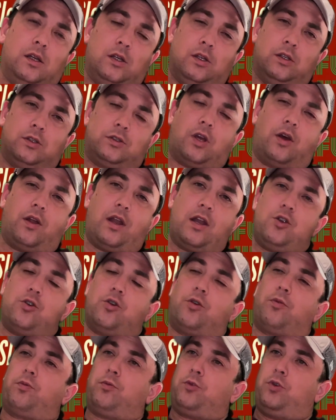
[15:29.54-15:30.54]
So then
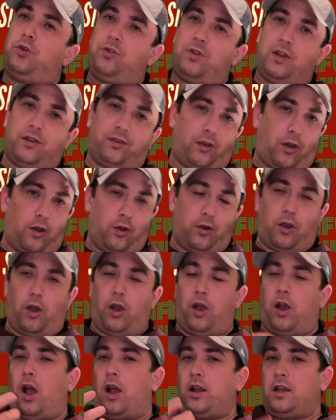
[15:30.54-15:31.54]
you do this
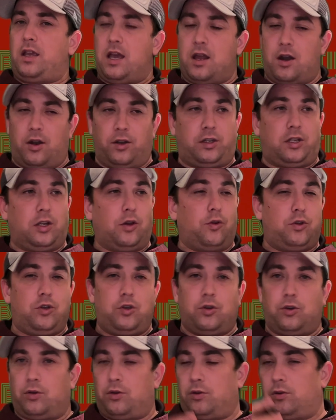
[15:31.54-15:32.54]
again until
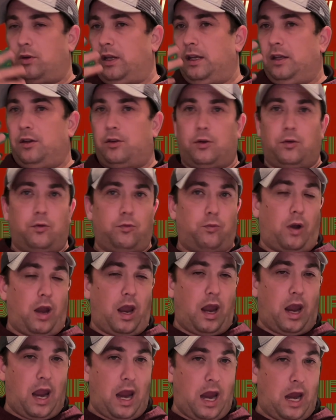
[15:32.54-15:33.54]
you're either
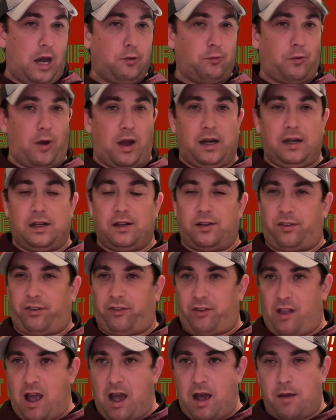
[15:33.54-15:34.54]
A, ready to
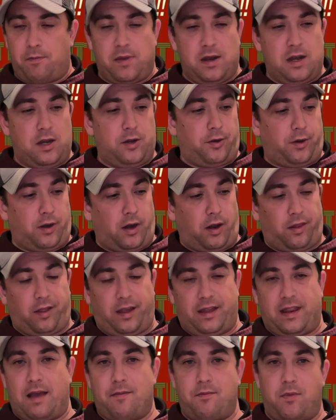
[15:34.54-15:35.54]
stop, and then you're going to
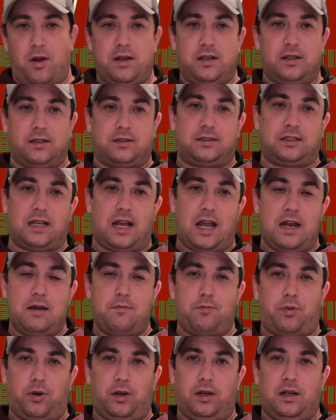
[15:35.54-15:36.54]
lay that money aside
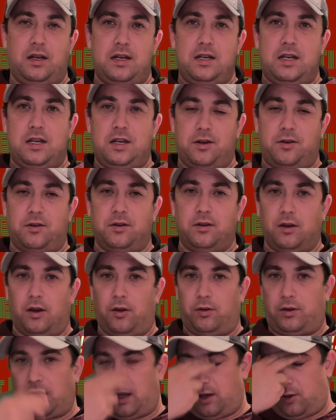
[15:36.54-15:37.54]
and put it in here,
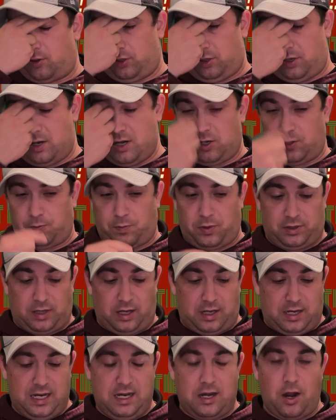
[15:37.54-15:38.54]
okay? Or you can just put the
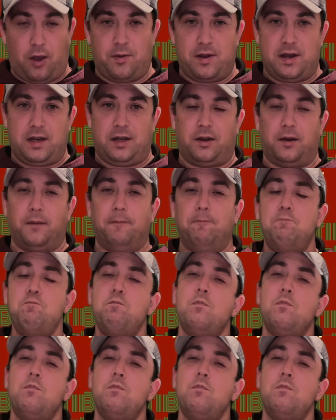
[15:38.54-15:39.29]
Tito in here.